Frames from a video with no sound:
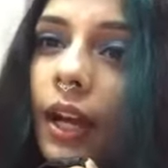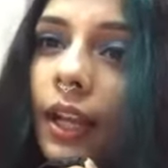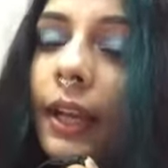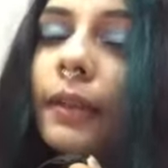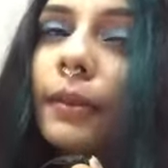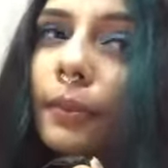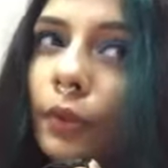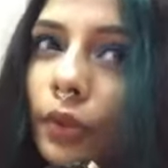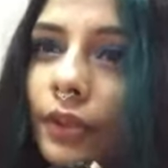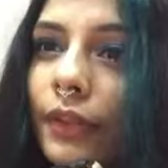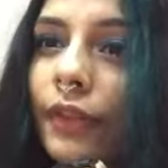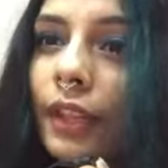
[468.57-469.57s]
like the
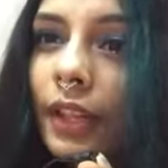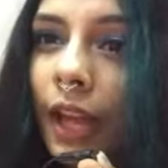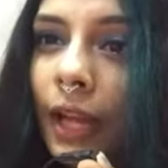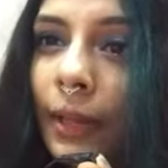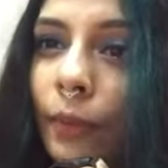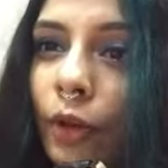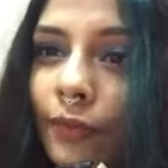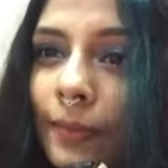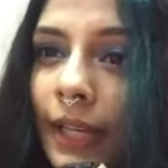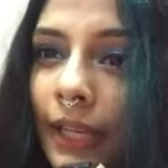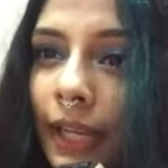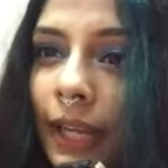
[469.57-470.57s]
most of the time of
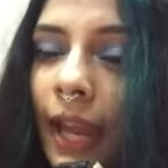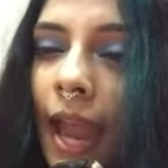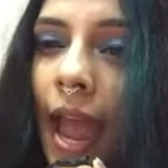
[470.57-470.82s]
my day.